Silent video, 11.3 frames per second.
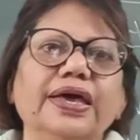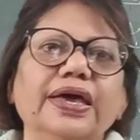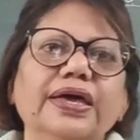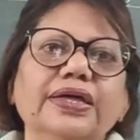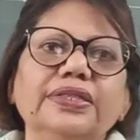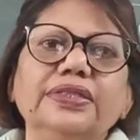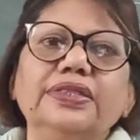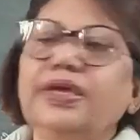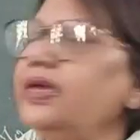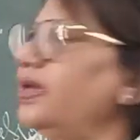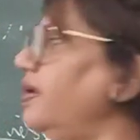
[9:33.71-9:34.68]
And
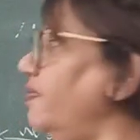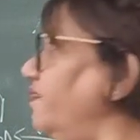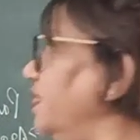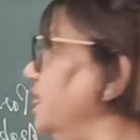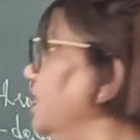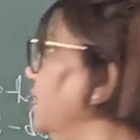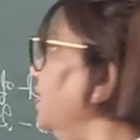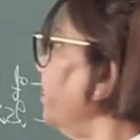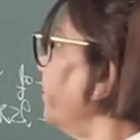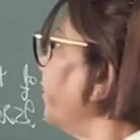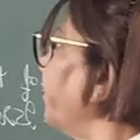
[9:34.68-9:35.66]
they
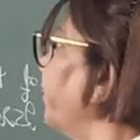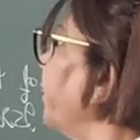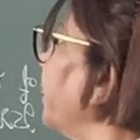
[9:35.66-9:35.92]
were,